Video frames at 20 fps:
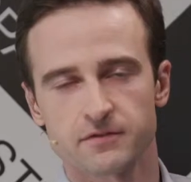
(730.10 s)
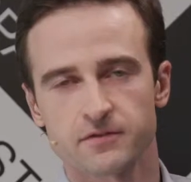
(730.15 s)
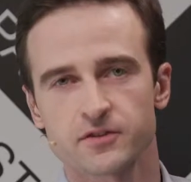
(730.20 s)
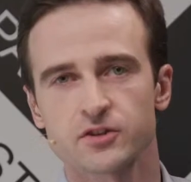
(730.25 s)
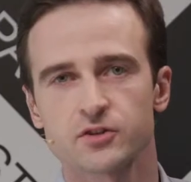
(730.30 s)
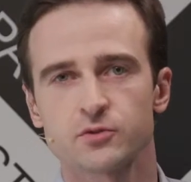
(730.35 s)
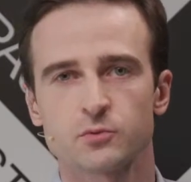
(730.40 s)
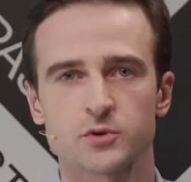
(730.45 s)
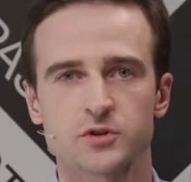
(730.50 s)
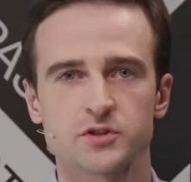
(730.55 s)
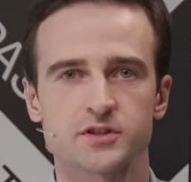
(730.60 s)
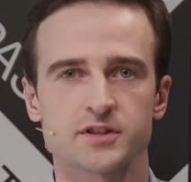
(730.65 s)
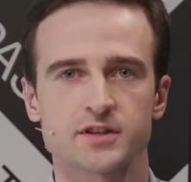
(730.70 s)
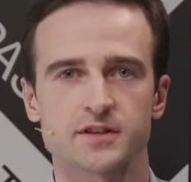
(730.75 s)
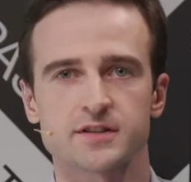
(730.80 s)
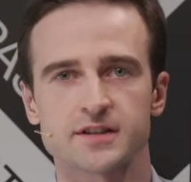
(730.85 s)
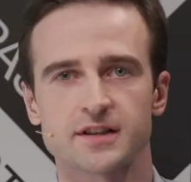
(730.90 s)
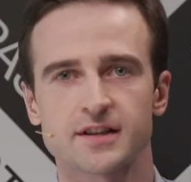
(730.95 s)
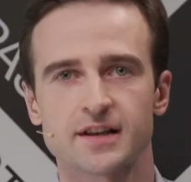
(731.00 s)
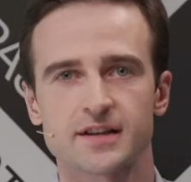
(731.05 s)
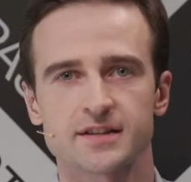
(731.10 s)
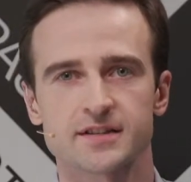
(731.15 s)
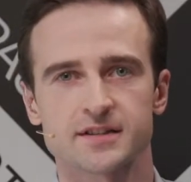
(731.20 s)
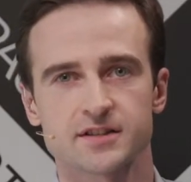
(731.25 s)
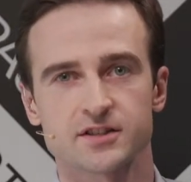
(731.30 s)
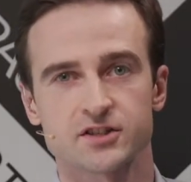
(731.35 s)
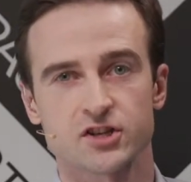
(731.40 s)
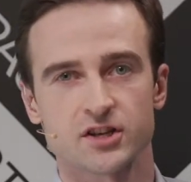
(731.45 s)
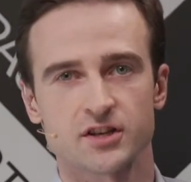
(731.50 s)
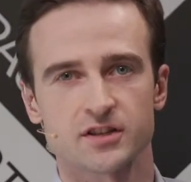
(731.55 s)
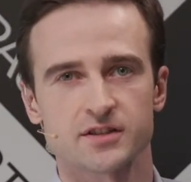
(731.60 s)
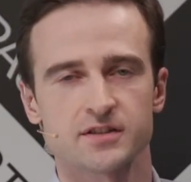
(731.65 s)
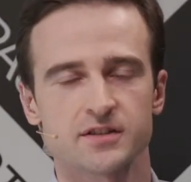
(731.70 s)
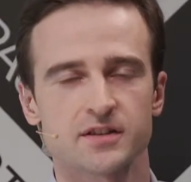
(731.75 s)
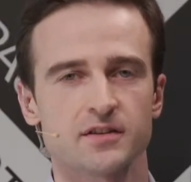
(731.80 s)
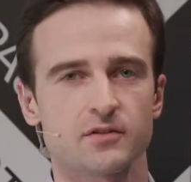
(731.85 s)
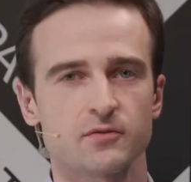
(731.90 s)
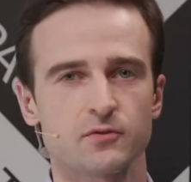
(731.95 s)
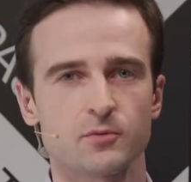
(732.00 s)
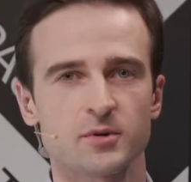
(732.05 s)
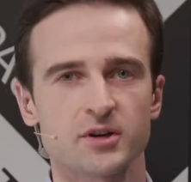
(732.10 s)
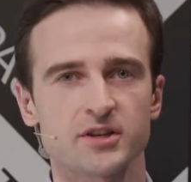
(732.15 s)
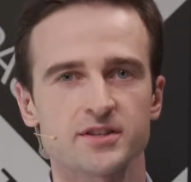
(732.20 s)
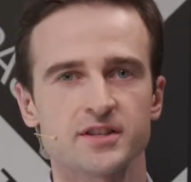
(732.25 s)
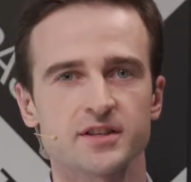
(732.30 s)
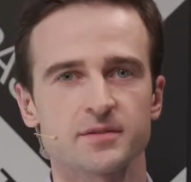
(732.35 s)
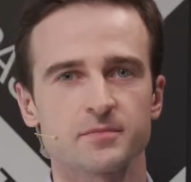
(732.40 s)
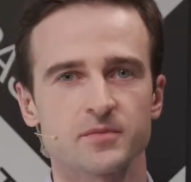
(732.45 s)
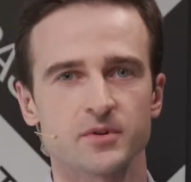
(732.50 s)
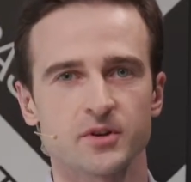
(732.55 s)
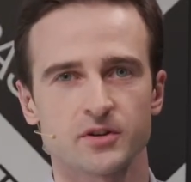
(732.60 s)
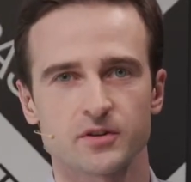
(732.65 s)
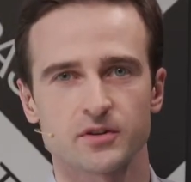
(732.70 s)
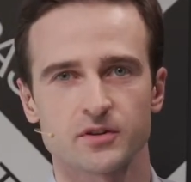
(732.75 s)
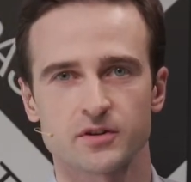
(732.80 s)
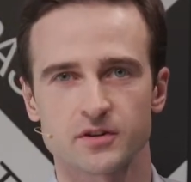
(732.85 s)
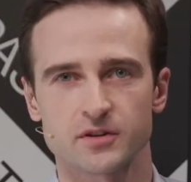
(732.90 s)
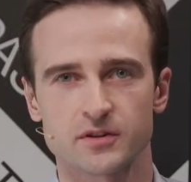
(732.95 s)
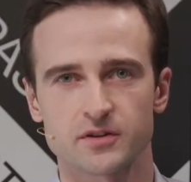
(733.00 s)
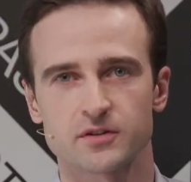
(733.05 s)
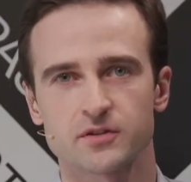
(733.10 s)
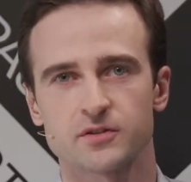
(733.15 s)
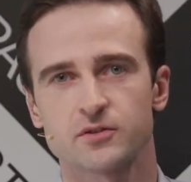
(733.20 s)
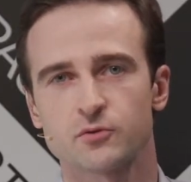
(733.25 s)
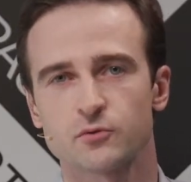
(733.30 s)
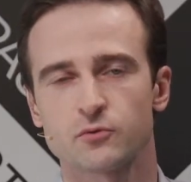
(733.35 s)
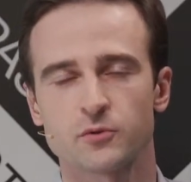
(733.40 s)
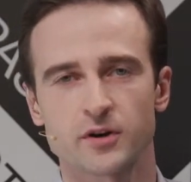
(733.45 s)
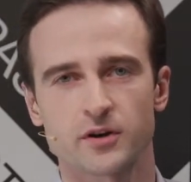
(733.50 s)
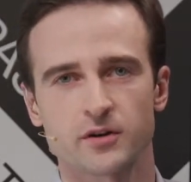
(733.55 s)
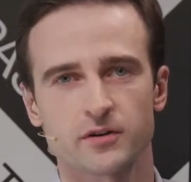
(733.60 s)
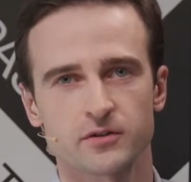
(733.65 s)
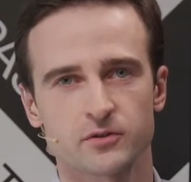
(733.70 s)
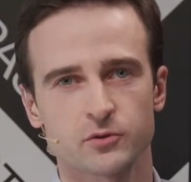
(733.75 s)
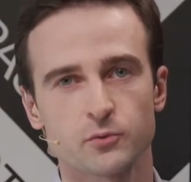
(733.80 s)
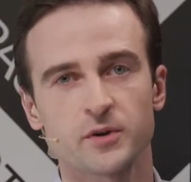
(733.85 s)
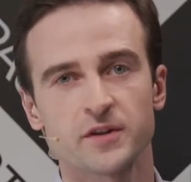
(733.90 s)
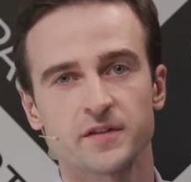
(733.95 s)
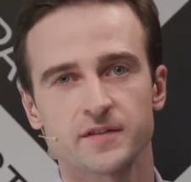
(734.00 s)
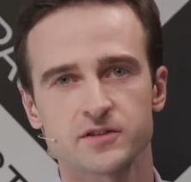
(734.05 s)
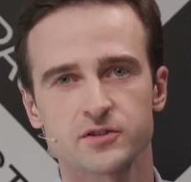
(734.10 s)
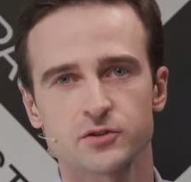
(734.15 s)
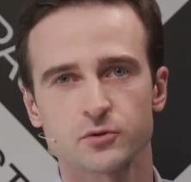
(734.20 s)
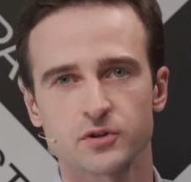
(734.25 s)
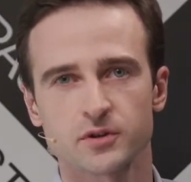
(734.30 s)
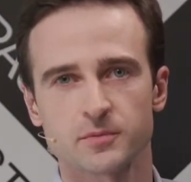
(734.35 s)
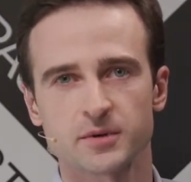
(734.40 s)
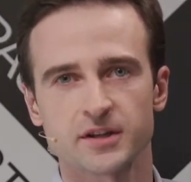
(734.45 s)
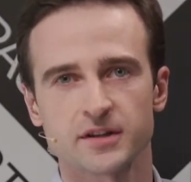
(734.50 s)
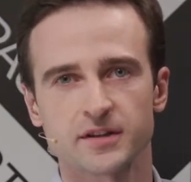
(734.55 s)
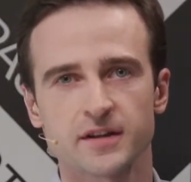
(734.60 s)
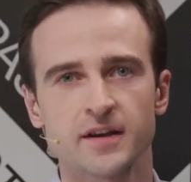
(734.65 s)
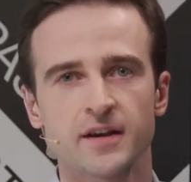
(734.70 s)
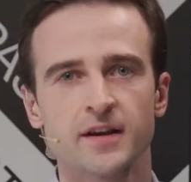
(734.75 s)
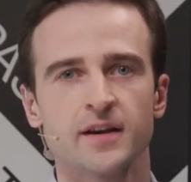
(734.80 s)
It was the last chance for Maxime to win this tournament.